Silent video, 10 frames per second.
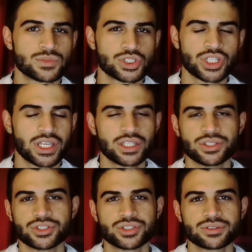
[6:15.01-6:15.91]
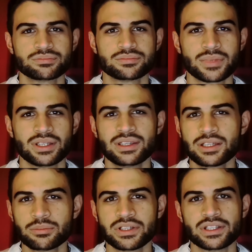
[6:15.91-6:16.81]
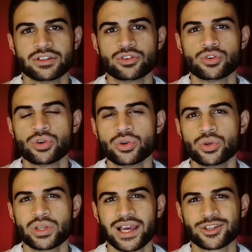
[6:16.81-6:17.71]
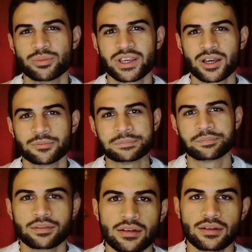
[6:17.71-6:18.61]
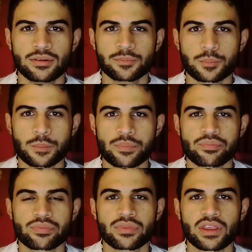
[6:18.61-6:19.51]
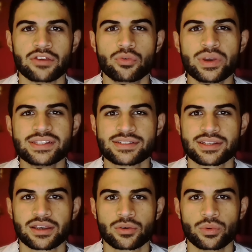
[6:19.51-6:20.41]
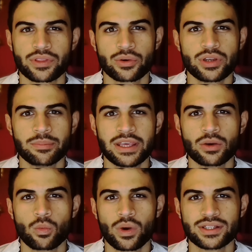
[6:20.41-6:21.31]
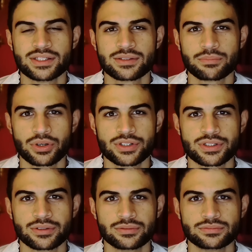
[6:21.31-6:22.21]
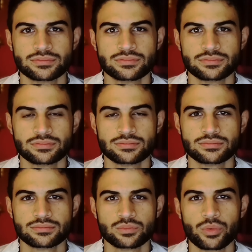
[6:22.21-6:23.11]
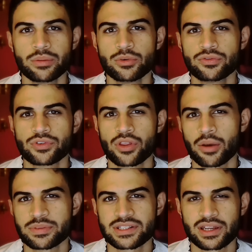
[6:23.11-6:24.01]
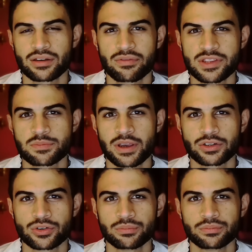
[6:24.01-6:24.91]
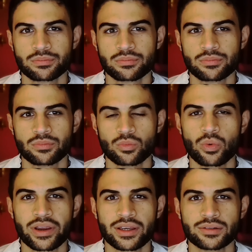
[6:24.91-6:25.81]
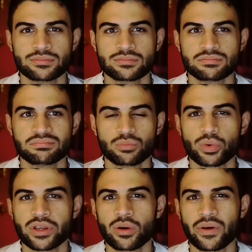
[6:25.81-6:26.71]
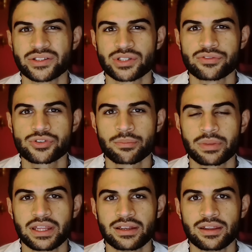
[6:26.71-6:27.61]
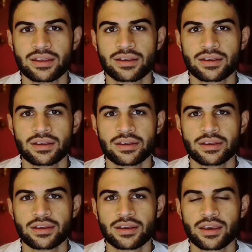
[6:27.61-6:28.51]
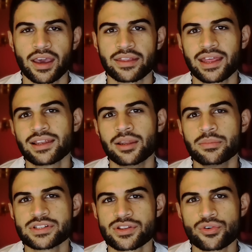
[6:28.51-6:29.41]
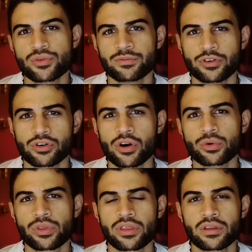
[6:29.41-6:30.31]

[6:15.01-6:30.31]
change a little bit into who you'd like to become. If we stick with only being one person, we move to the opposite end of the spectrum, where we know ourselves completely, and that limits the room for growth.